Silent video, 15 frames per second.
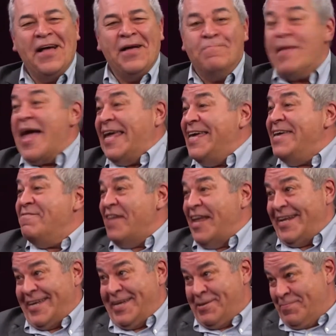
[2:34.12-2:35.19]

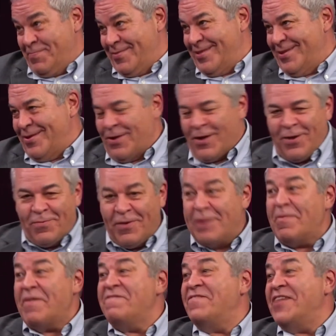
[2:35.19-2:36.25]
Machiavelli, one of
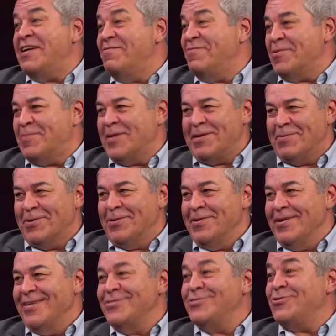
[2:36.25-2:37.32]
my favourite people,
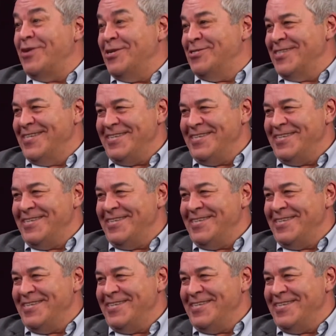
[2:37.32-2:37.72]
strangely.